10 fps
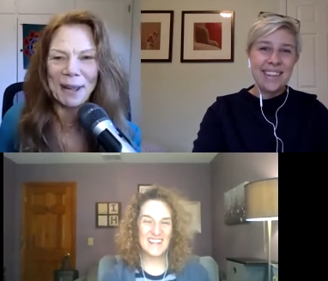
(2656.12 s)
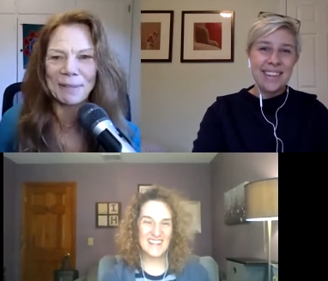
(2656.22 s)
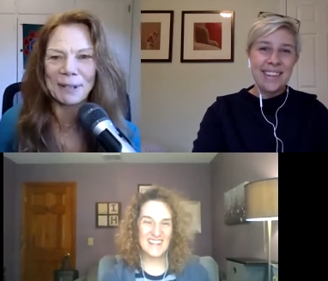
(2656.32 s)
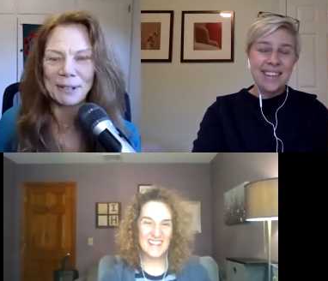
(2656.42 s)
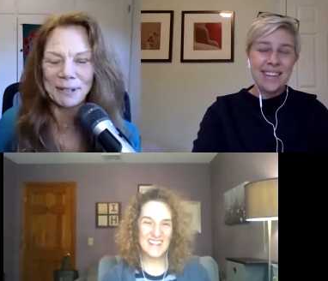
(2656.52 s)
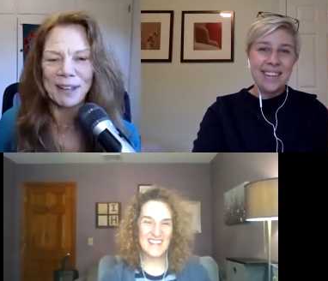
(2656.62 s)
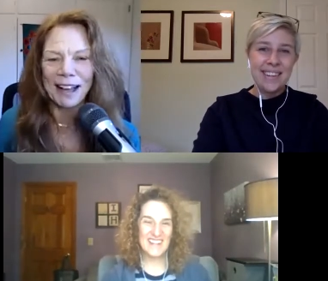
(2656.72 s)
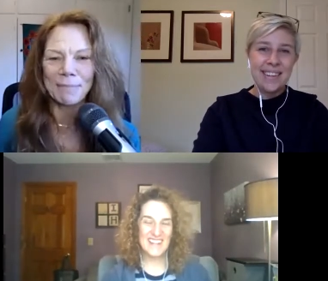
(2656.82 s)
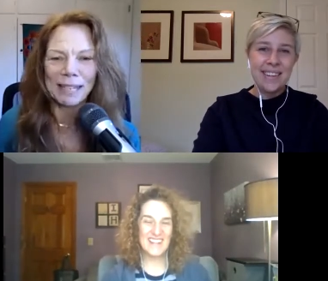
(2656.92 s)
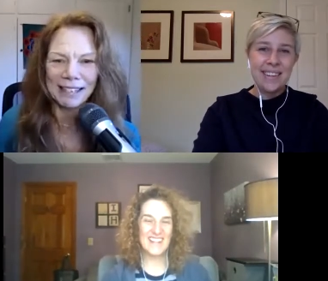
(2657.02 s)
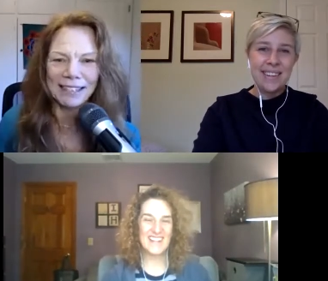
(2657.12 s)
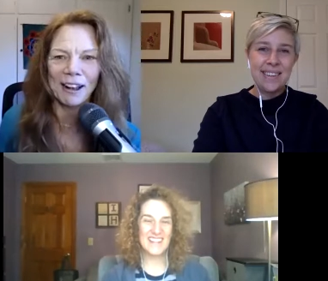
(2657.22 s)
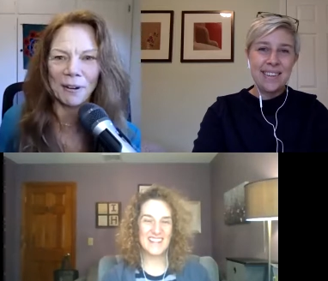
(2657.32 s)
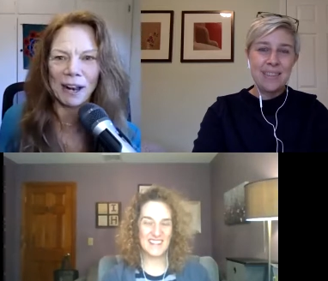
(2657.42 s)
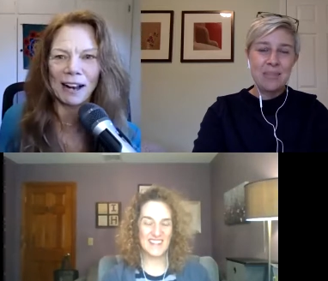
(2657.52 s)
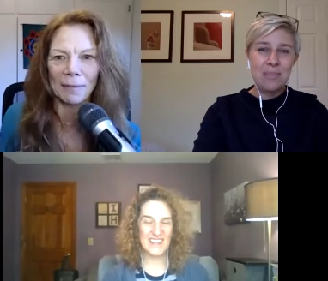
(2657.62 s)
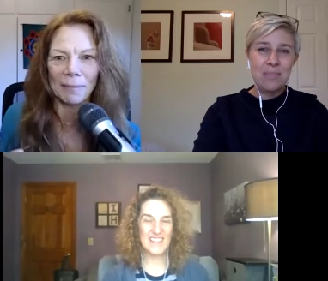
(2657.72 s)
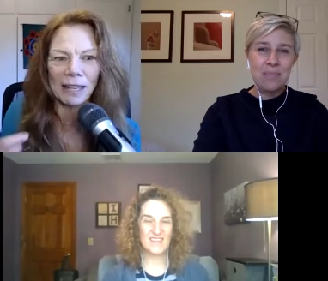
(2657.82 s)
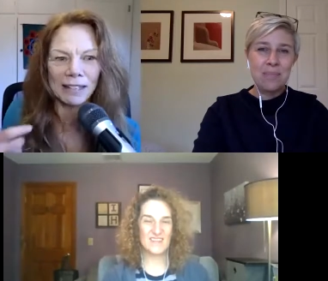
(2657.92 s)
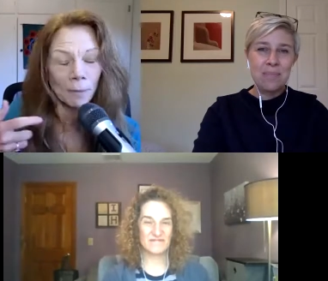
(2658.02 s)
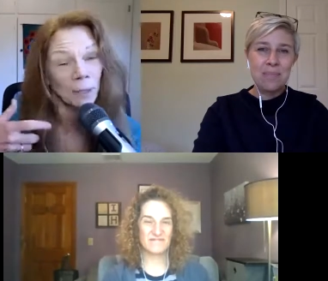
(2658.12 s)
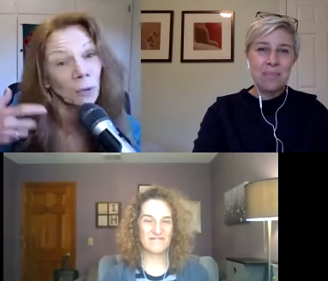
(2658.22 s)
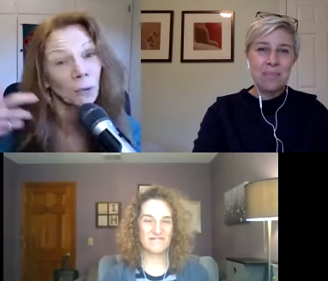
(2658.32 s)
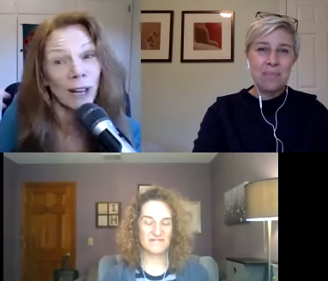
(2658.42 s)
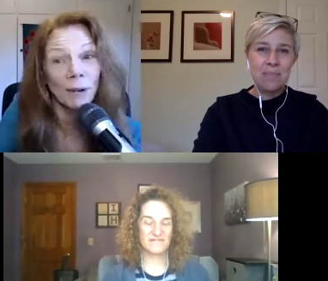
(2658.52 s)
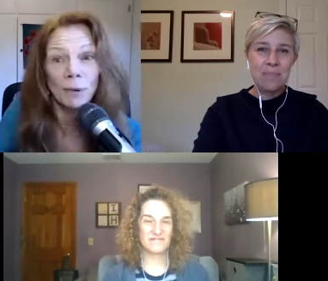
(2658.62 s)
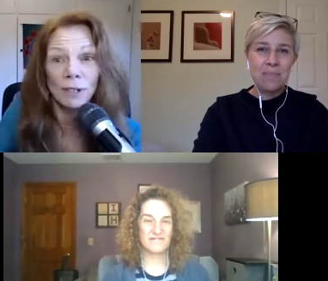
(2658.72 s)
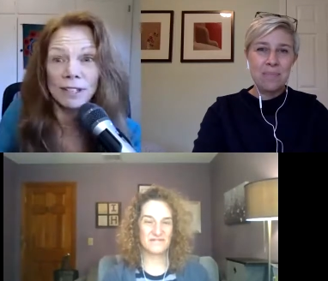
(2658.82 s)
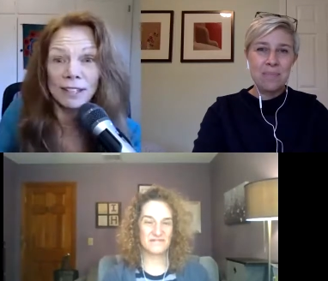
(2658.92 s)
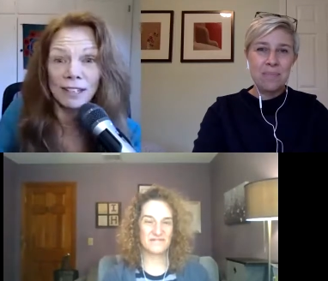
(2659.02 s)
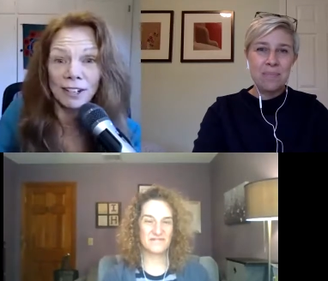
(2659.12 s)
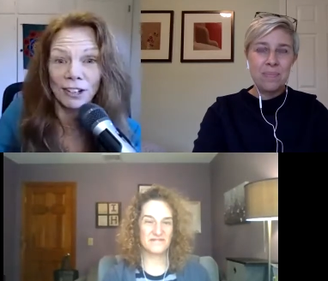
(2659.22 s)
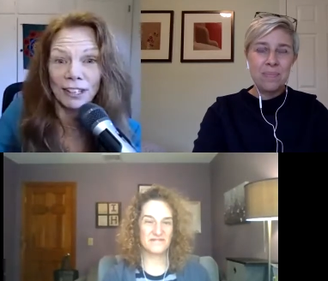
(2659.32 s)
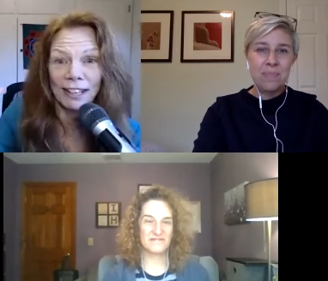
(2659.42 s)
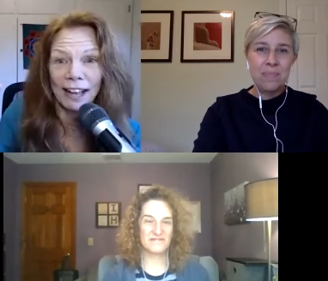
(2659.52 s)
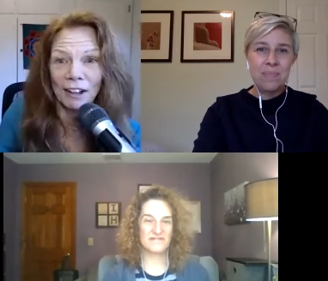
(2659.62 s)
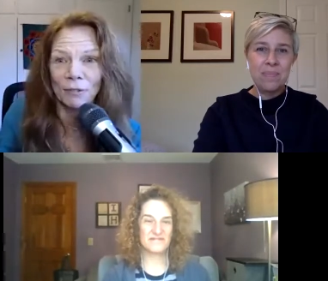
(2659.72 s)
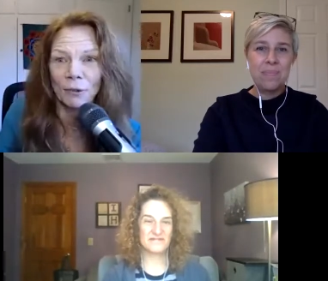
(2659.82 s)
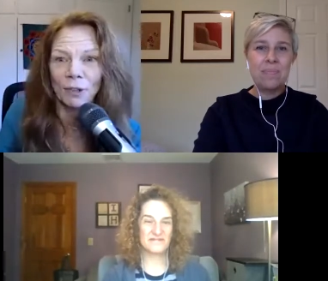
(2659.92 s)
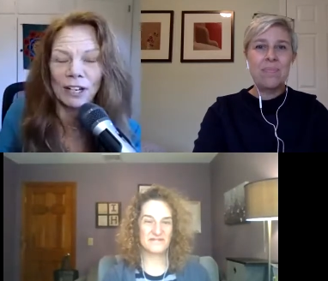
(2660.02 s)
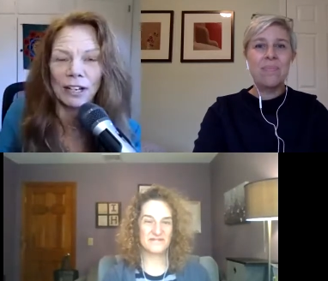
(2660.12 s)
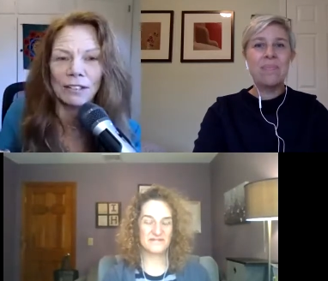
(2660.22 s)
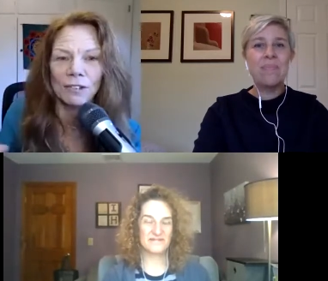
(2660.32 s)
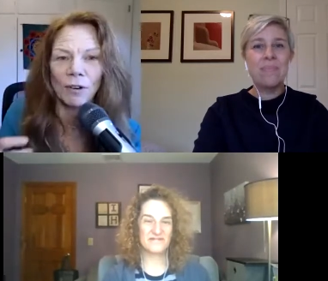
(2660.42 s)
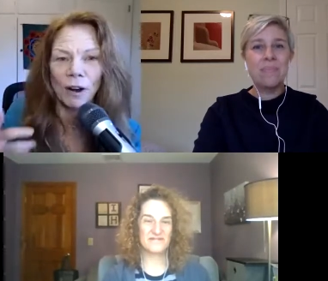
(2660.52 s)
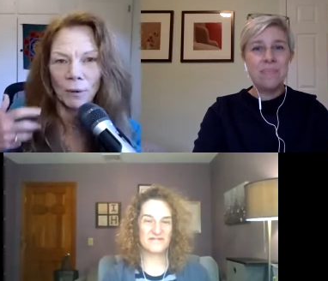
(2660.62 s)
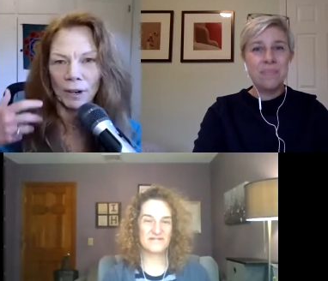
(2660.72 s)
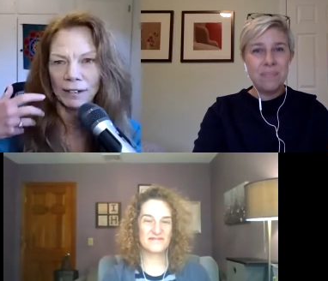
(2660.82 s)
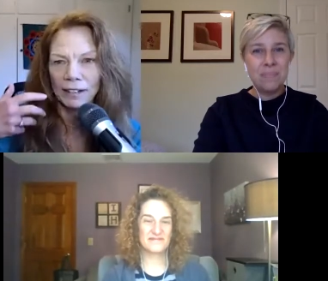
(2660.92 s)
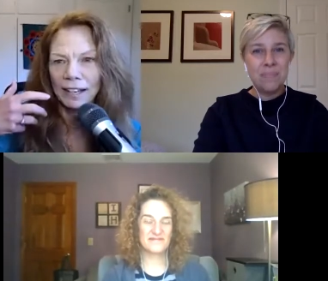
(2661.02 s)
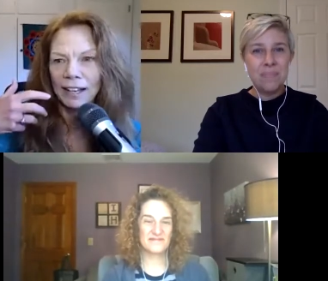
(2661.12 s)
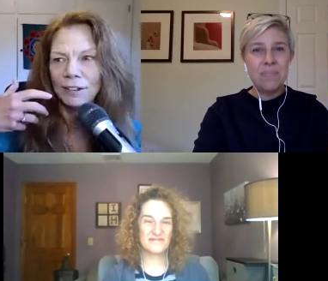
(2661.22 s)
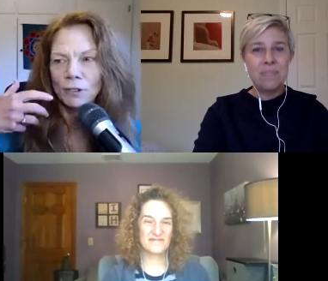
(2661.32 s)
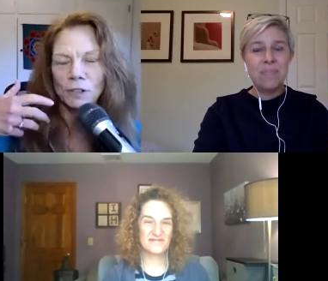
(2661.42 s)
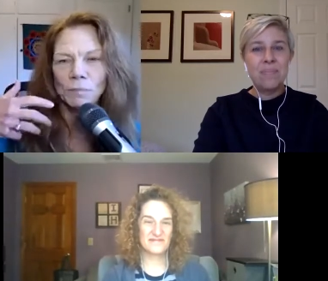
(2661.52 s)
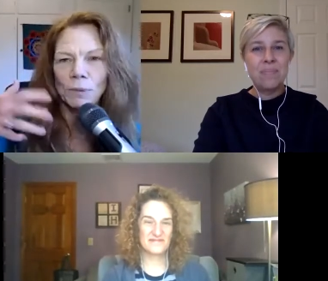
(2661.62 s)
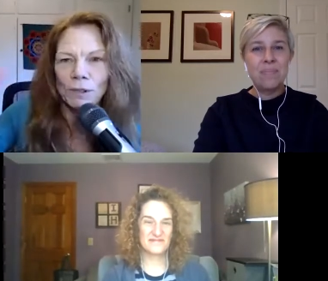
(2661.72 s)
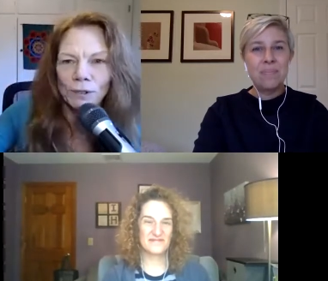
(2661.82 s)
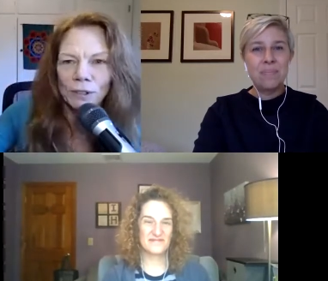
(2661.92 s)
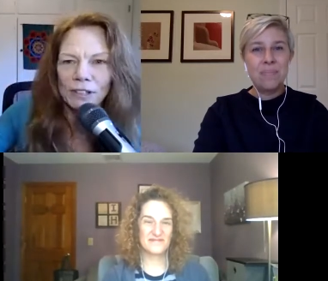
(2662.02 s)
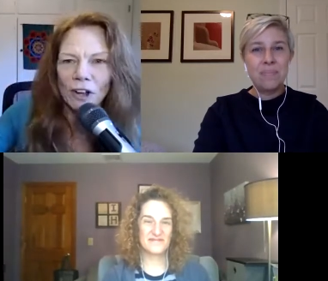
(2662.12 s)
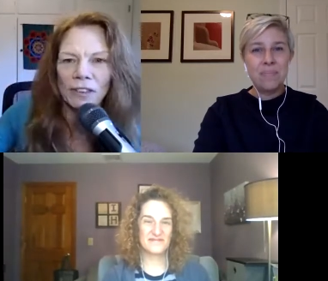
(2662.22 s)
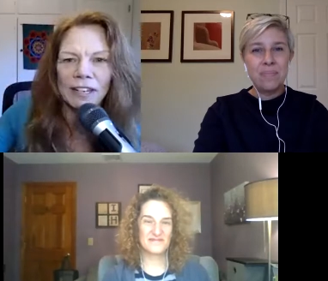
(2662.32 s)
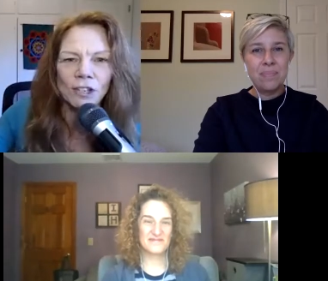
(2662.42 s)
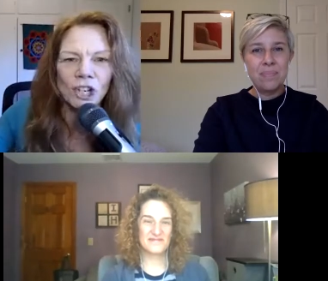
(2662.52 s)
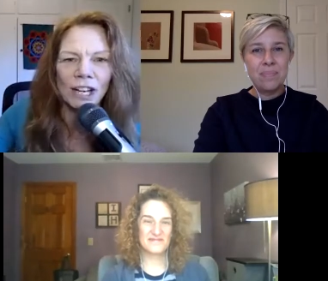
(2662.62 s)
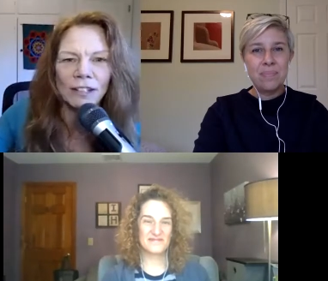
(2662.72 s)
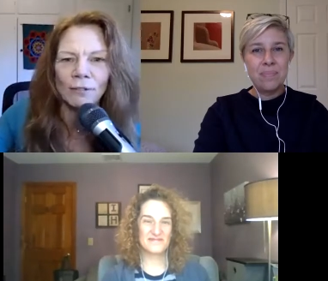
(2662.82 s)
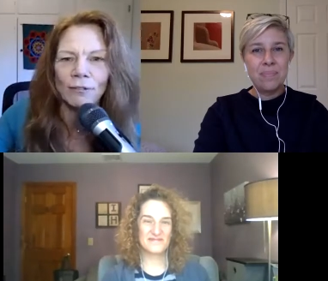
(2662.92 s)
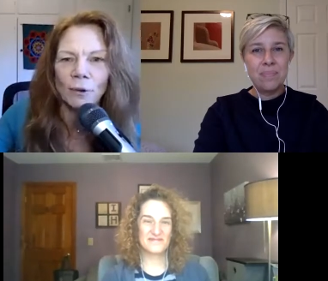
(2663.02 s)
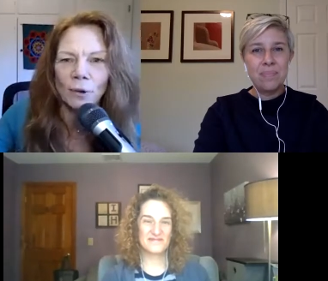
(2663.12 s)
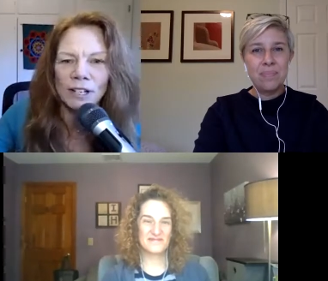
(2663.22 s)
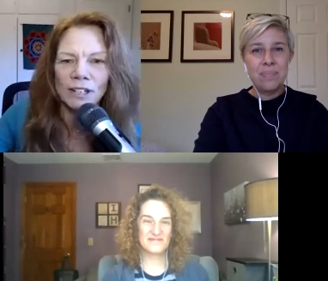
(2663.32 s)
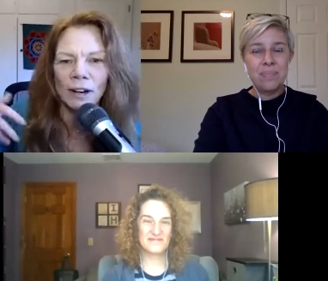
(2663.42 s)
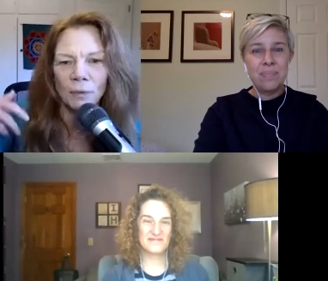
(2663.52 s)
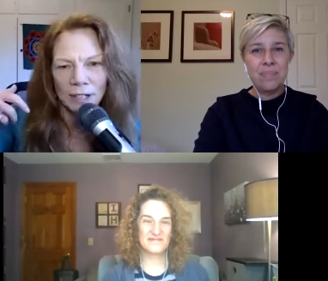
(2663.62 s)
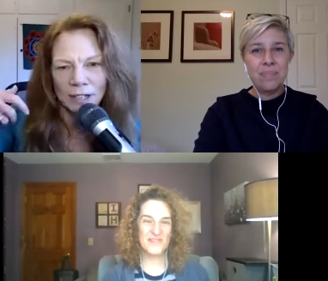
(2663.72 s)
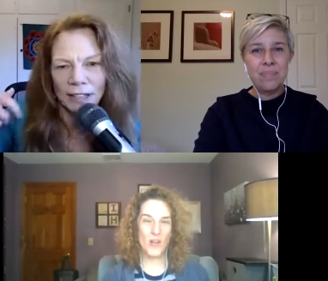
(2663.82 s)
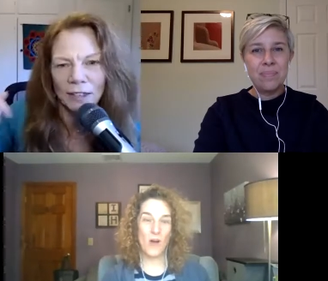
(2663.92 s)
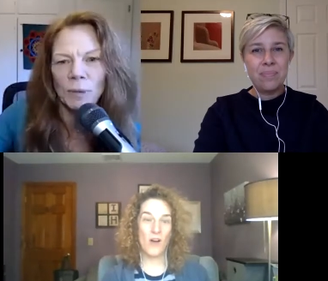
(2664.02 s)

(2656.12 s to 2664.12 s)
Speaker 1: able to do that because I um, it's up in the redwoods here in California and so mm-hmm. I want to there's this beautiful it's called the enchanted forest and I want to take the mm-hmm.